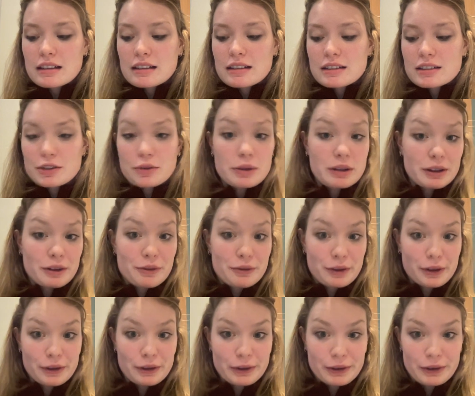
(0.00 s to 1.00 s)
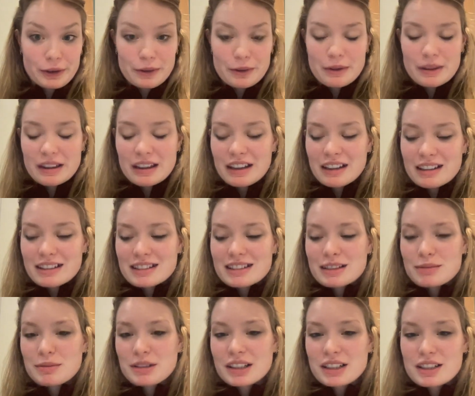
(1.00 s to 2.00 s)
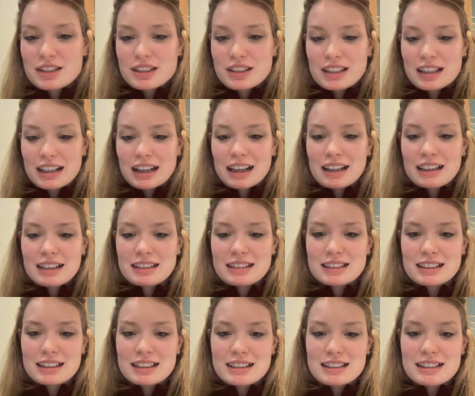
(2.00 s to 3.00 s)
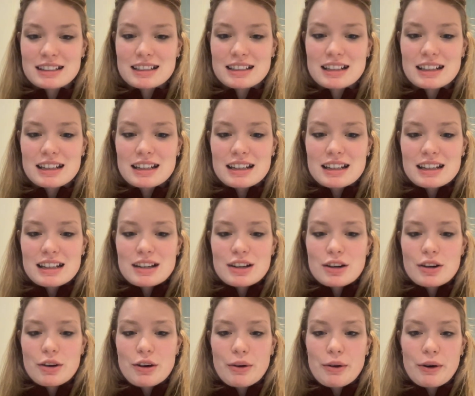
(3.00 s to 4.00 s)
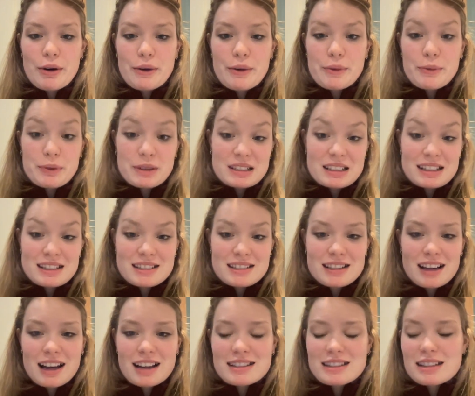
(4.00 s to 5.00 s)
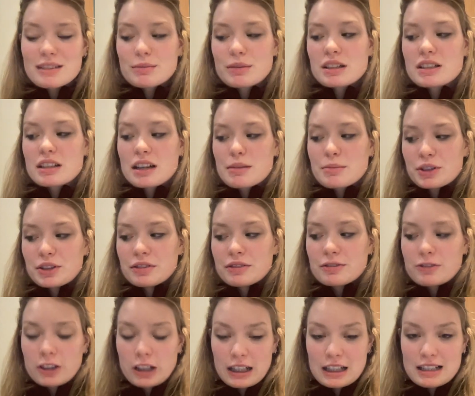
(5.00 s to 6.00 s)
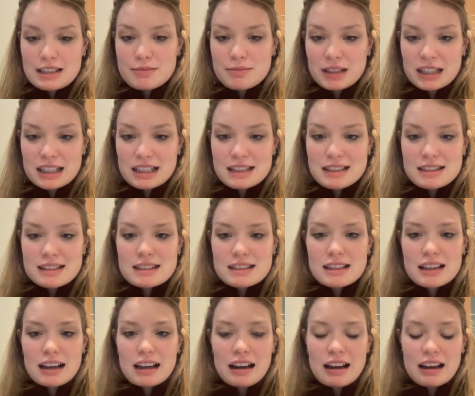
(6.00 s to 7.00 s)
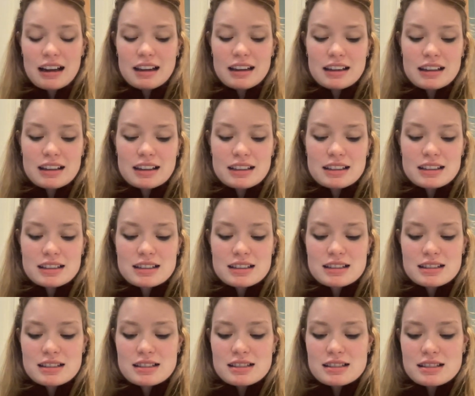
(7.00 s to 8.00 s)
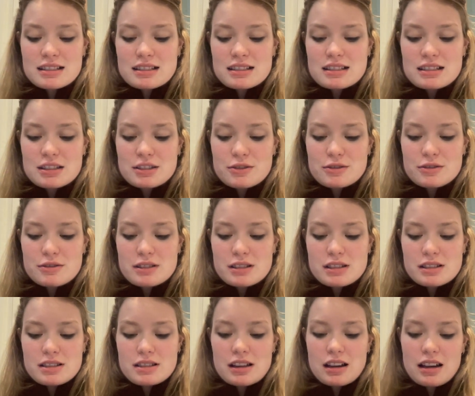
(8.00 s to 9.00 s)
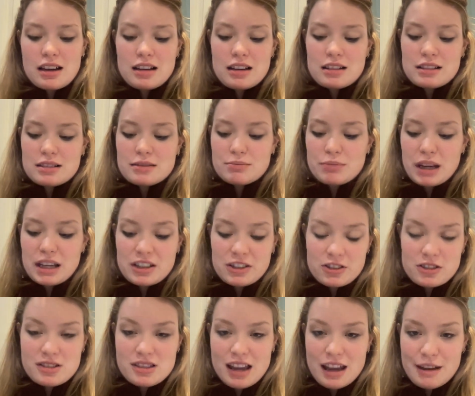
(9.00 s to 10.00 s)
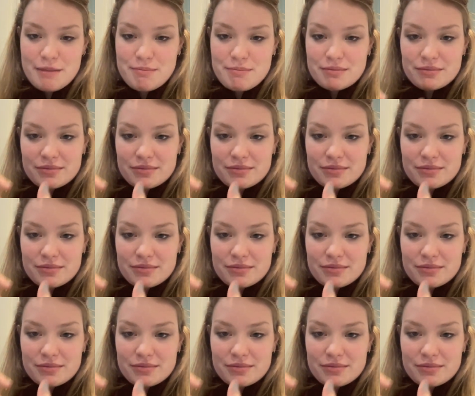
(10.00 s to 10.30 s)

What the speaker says: So without further ado, the simulation that I conducted was this. I set my timer for 90 minutes. I used painter's tape